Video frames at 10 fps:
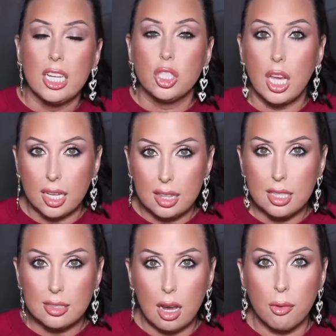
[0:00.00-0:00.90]
check
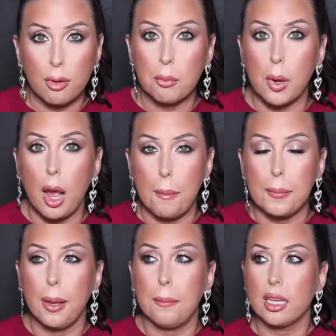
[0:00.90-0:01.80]
these out from
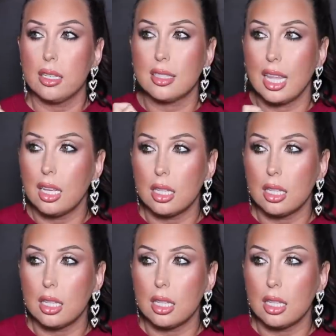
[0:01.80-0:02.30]
Papa because they